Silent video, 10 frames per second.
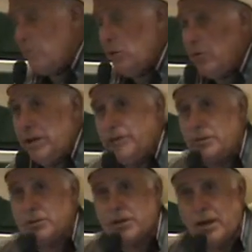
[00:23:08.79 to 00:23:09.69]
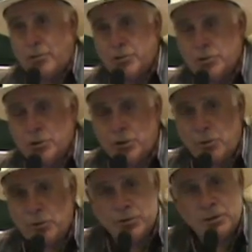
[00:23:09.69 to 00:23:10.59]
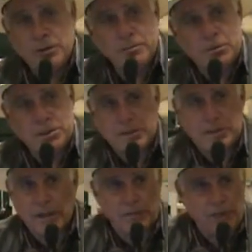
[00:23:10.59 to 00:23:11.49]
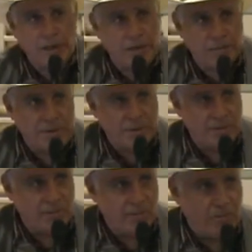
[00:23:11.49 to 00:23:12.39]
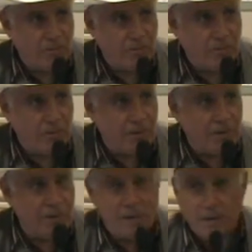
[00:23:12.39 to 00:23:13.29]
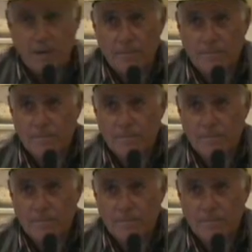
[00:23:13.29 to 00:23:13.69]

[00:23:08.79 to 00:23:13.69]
You can give it to the Cowboy Church all you want to, but you can't take it off your income tax anymore. What are you going to do then?